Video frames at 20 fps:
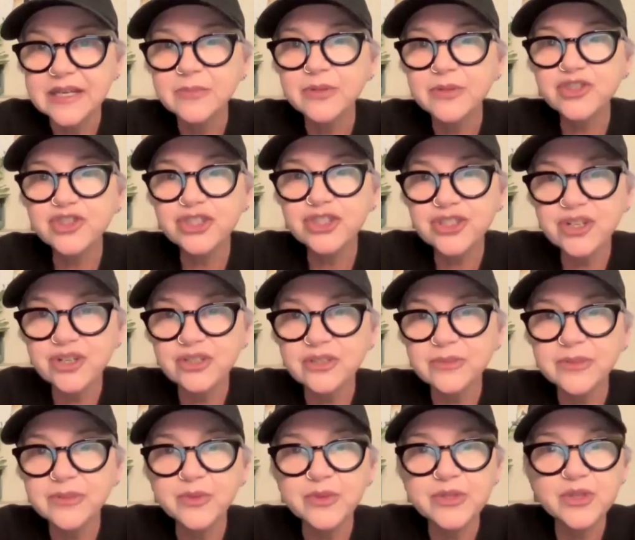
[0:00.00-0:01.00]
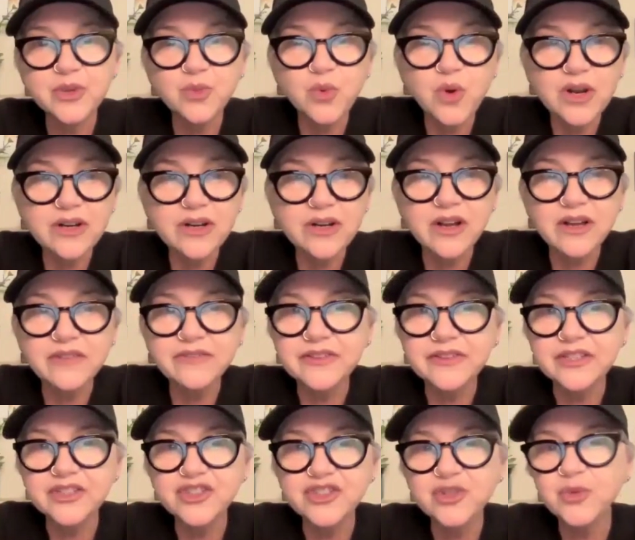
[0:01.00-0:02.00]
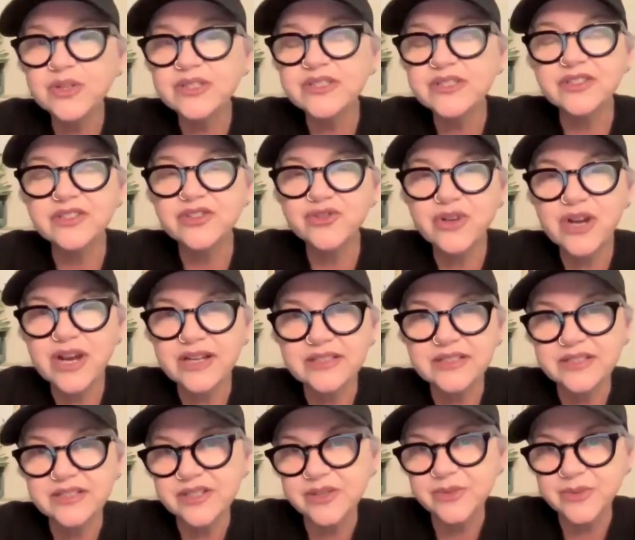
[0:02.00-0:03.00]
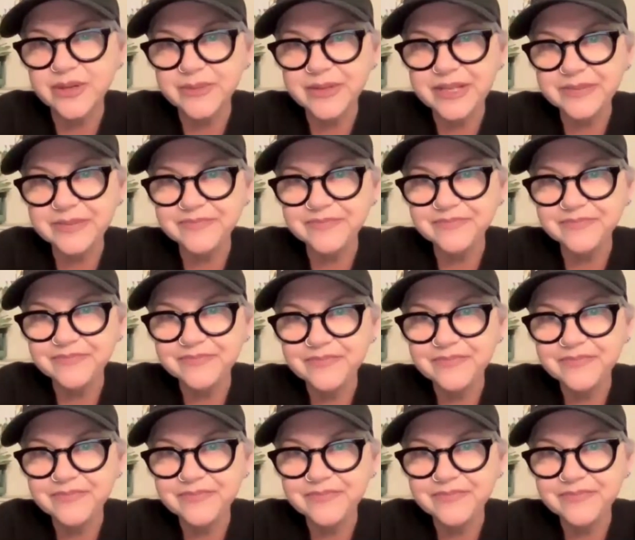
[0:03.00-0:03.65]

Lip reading: but she told him it was a one-off and that she wasn't attracted to women.